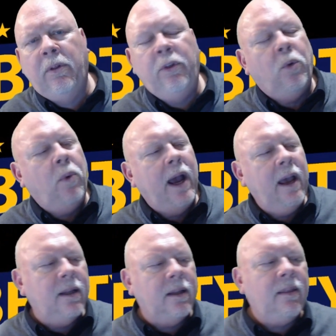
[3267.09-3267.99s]
the
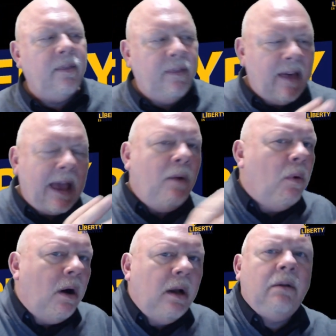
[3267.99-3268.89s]
way that they
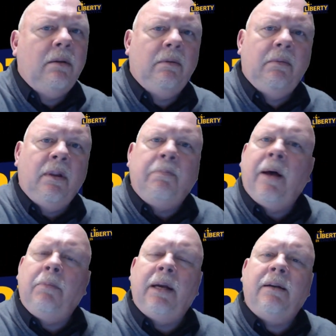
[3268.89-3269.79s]
want the
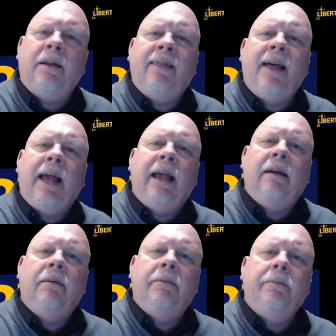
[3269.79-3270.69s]
public to think.